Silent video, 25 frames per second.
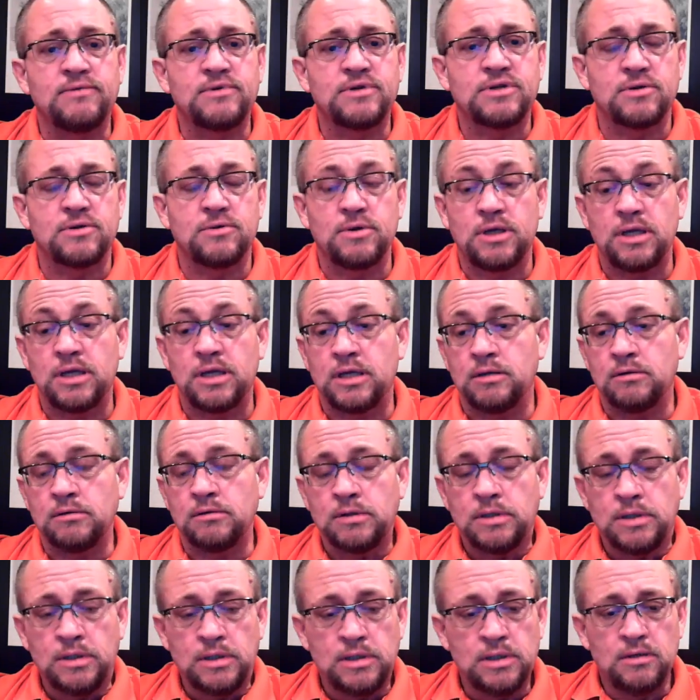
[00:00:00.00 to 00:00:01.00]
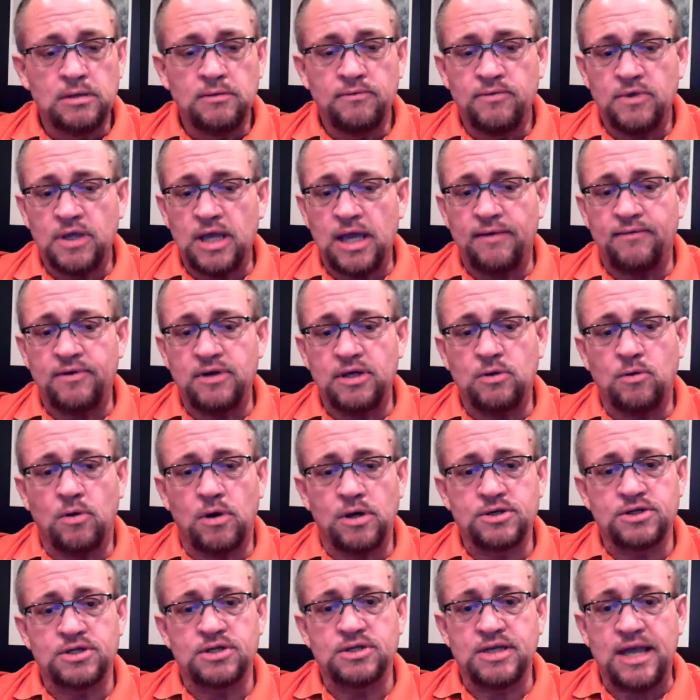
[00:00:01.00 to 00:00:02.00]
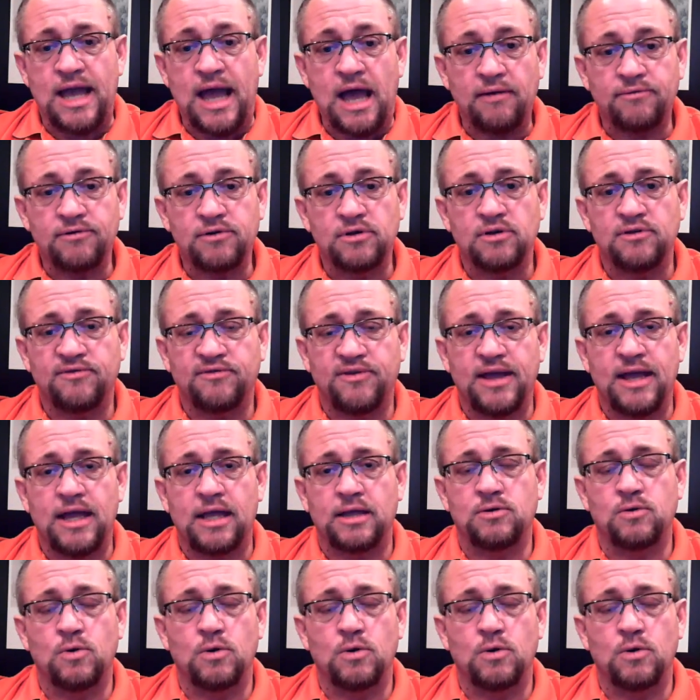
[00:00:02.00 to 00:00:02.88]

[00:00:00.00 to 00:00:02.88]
So again, if you have any questions after the fact,